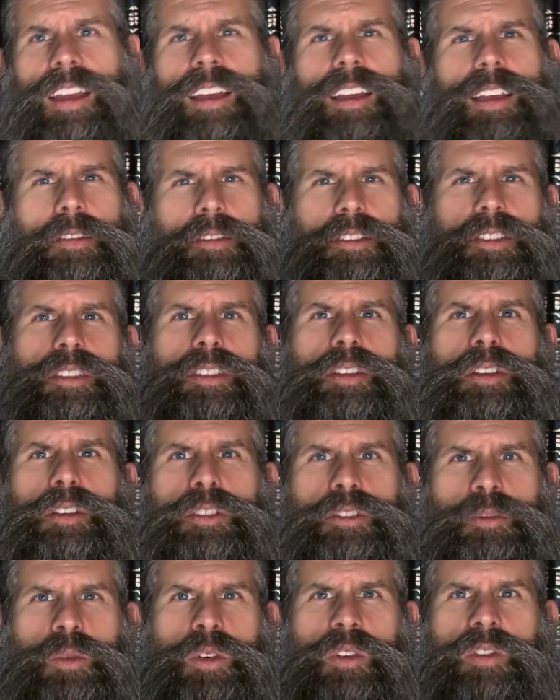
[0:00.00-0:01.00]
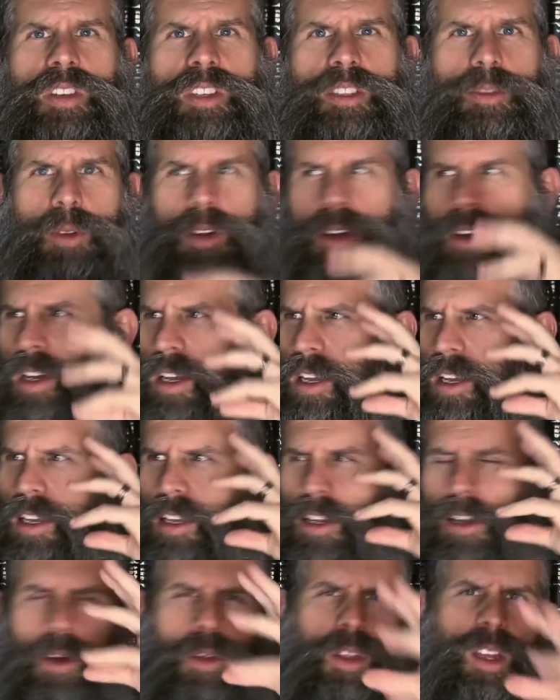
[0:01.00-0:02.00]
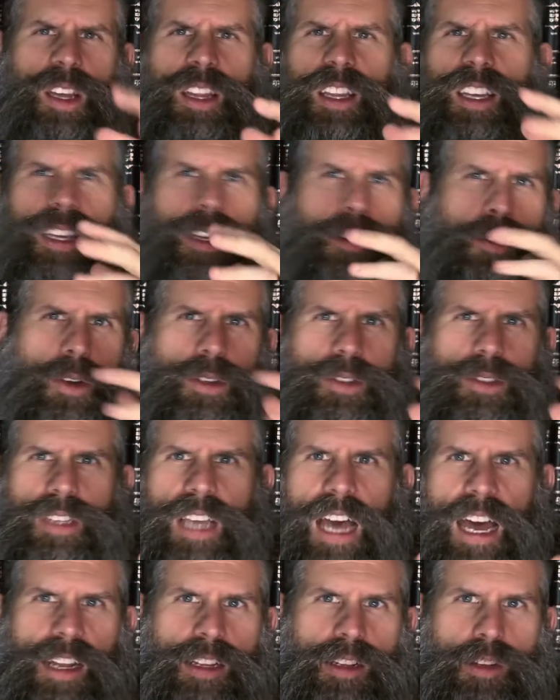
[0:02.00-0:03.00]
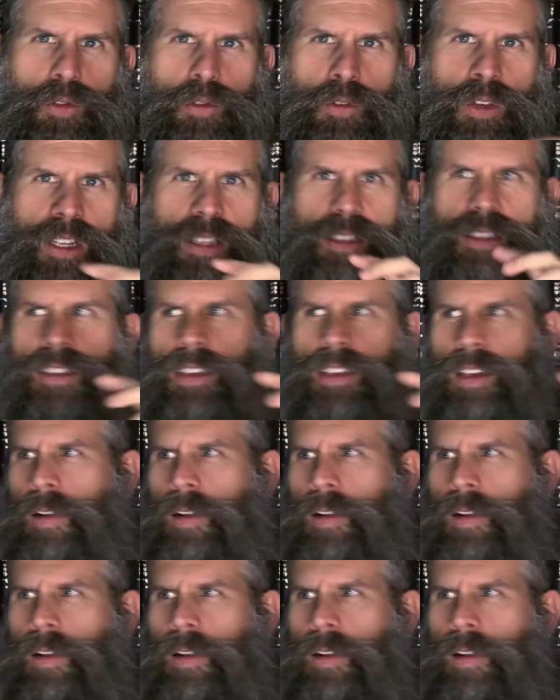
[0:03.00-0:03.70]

You ever see those movies where, the hero's got to defeat